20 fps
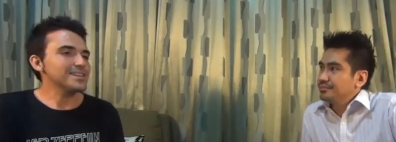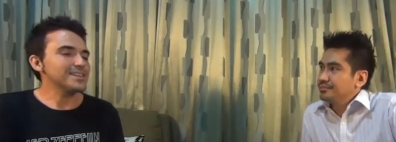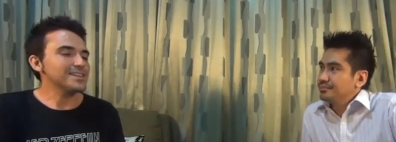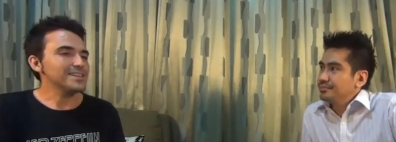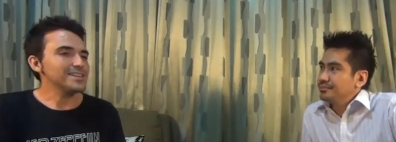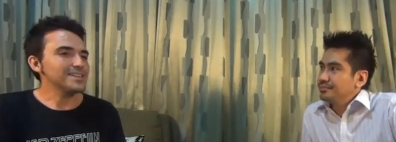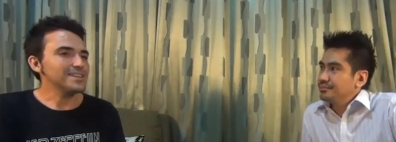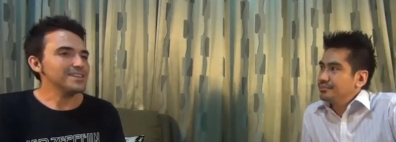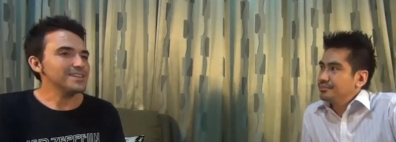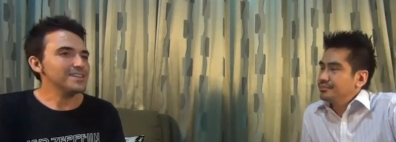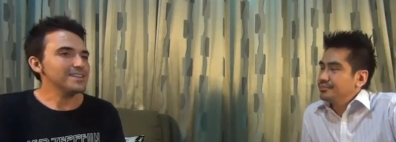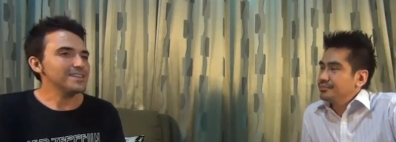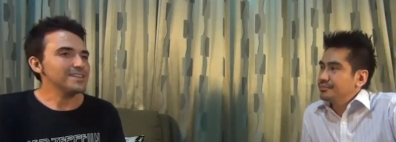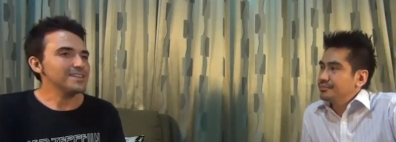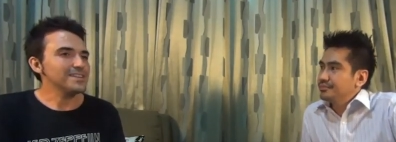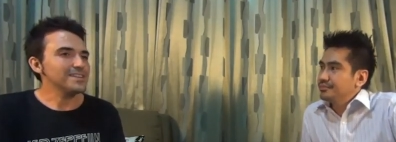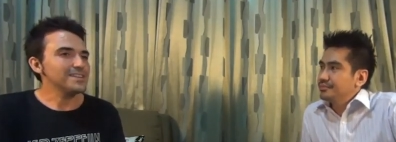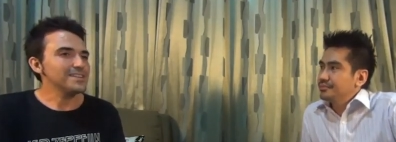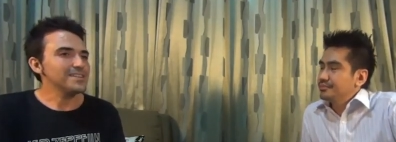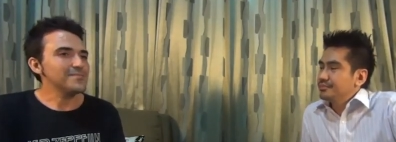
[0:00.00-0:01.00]
Speaker 1: a,
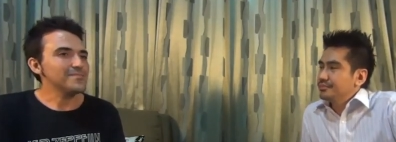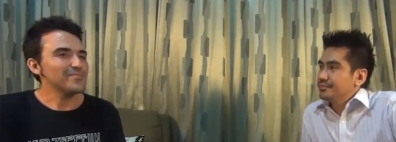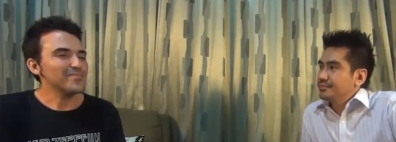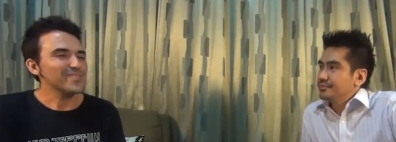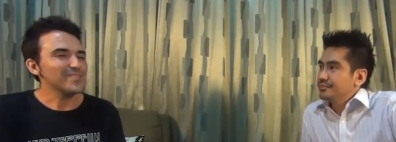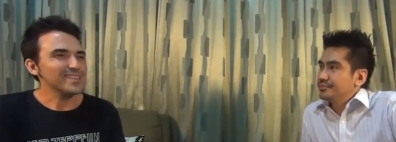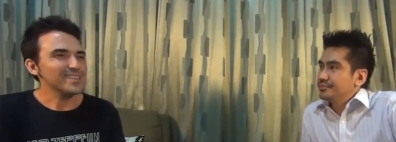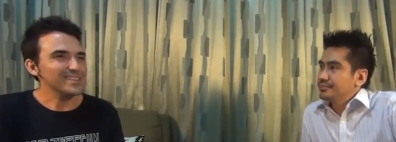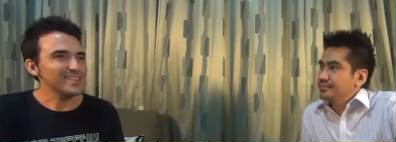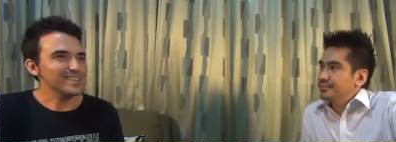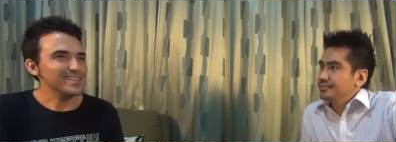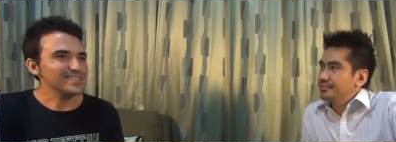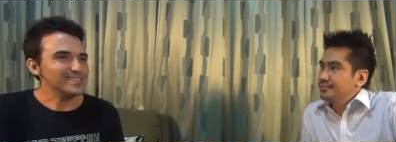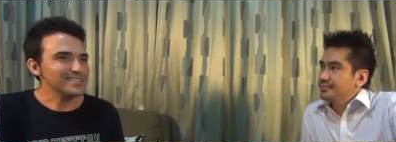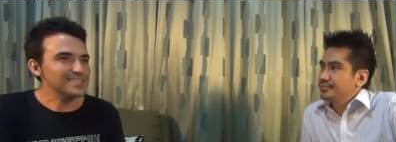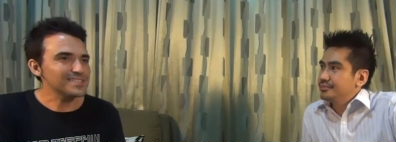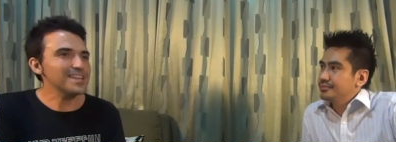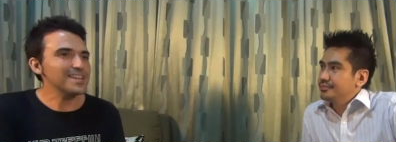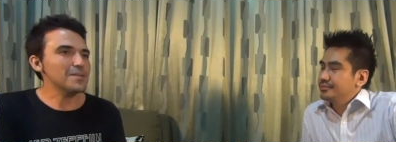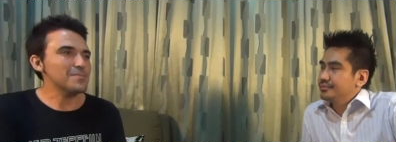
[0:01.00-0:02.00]
a
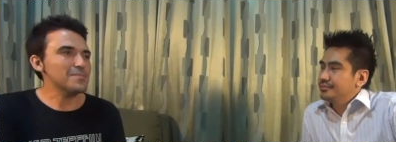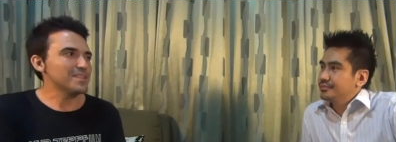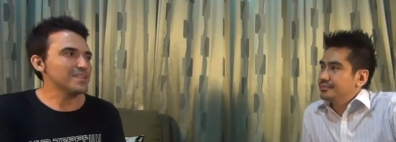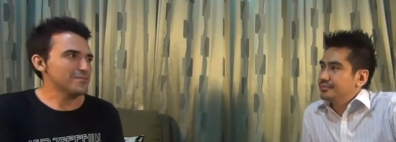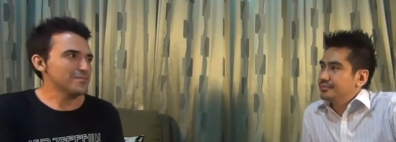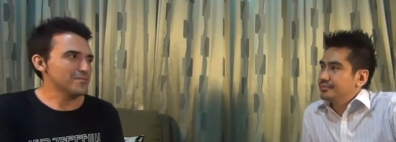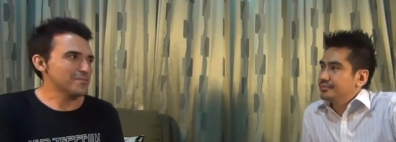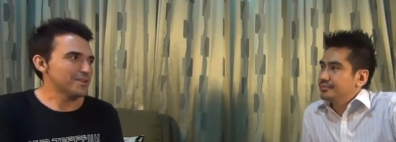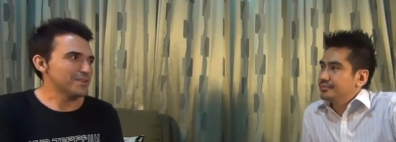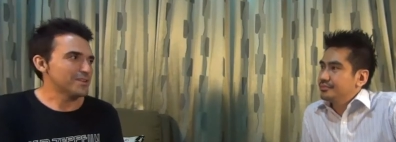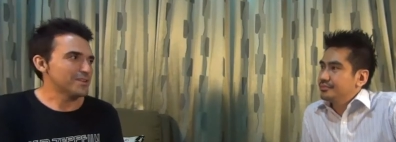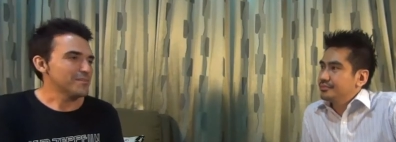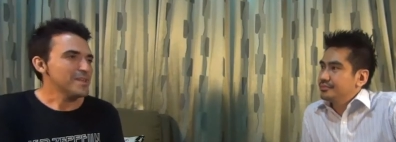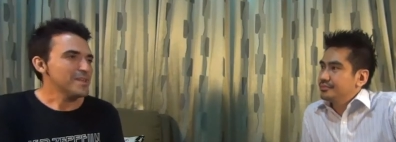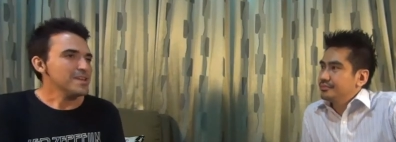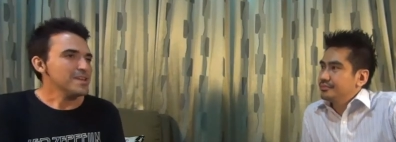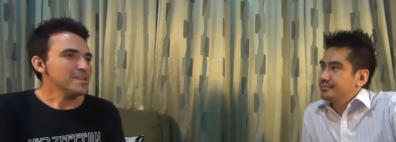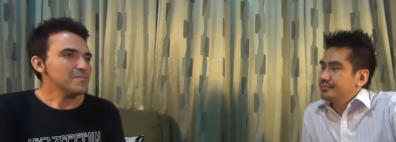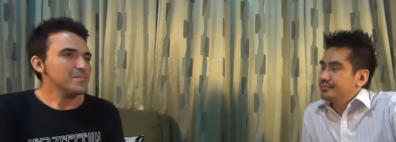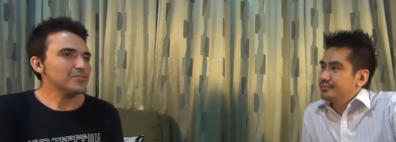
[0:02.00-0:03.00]
still a bit unfair
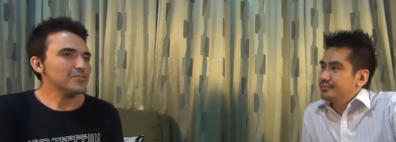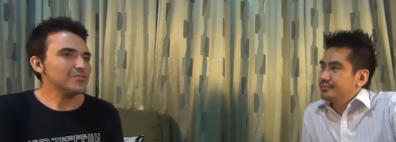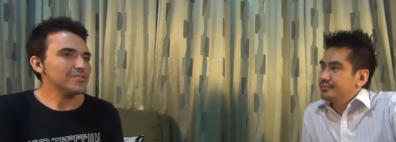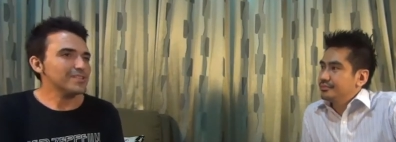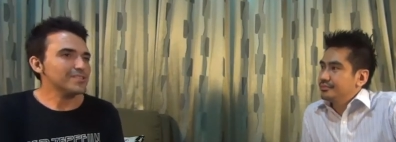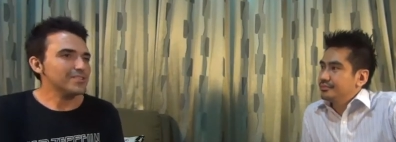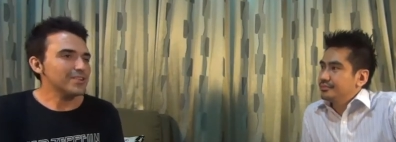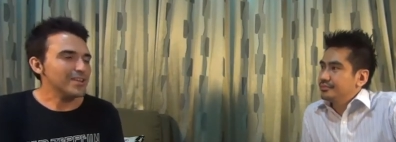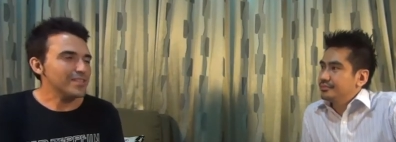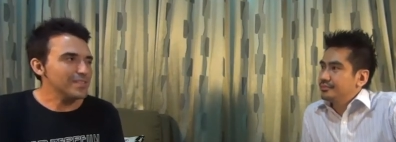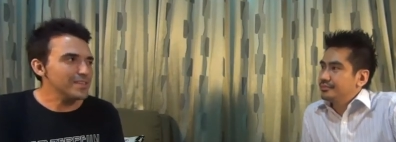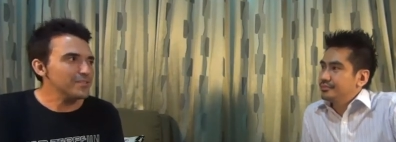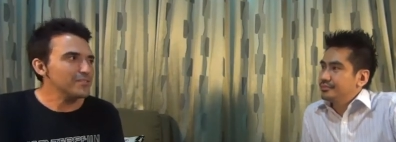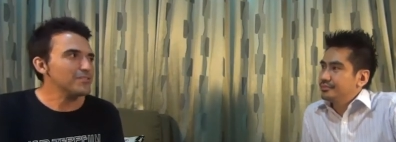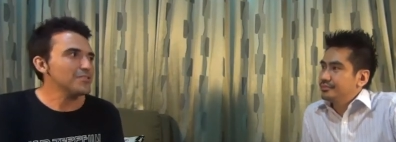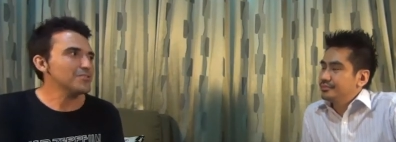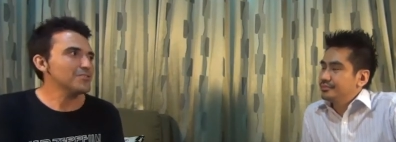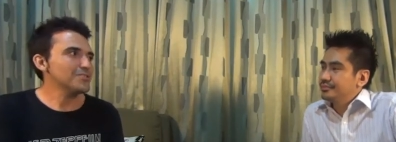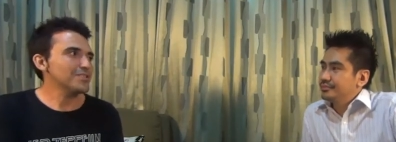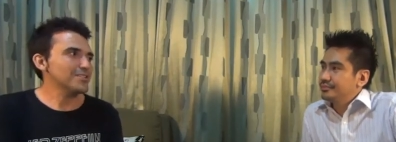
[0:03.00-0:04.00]
because the
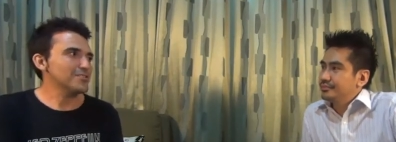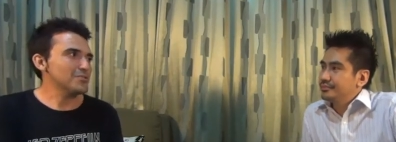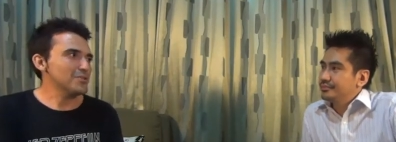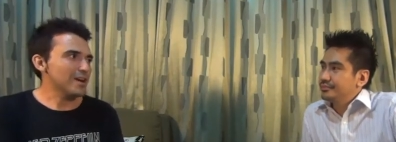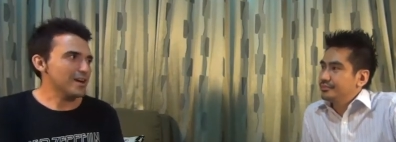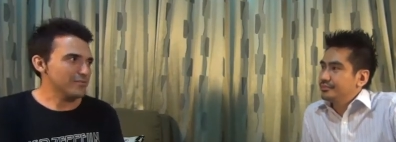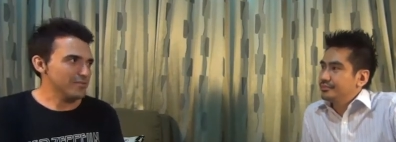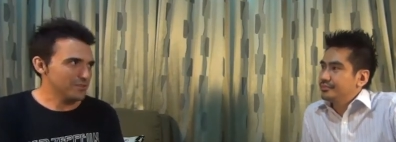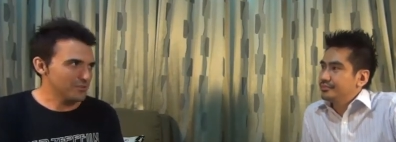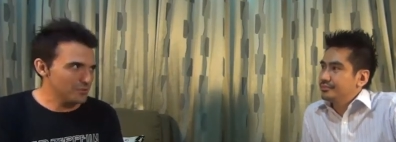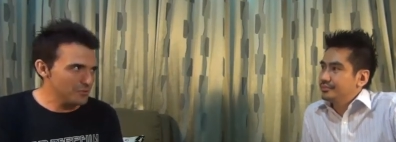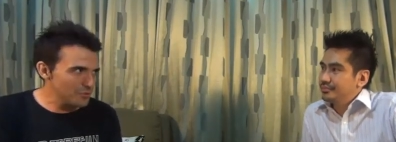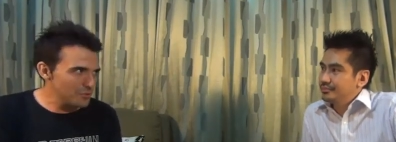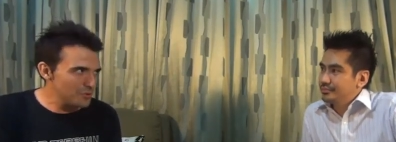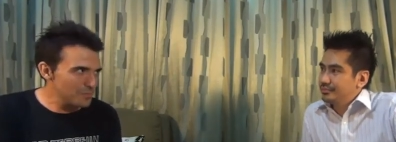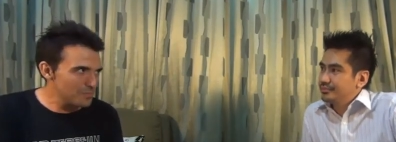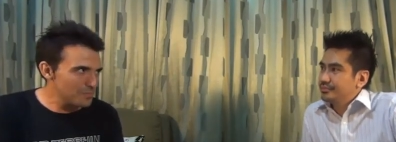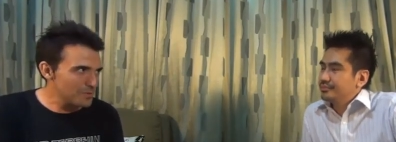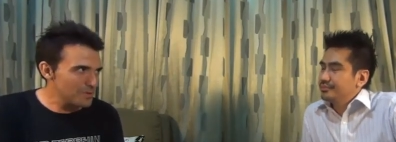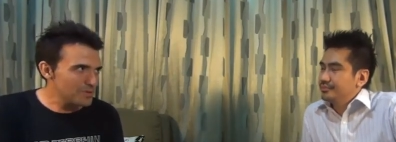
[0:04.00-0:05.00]
tradition that you have in
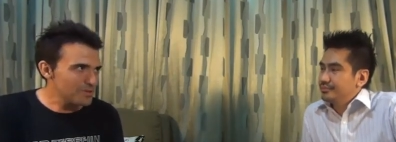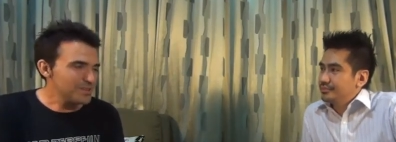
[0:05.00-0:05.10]
Europe